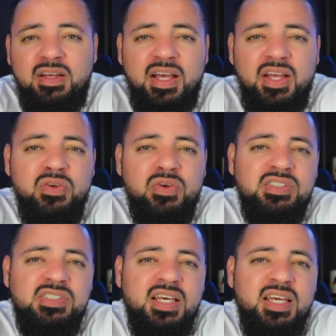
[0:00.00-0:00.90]
And you can
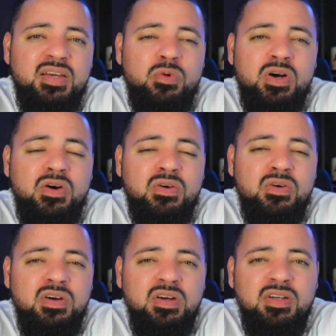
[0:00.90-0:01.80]
say,
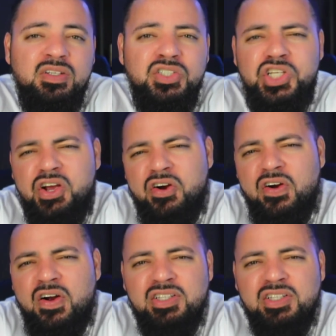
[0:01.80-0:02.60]
well, JR,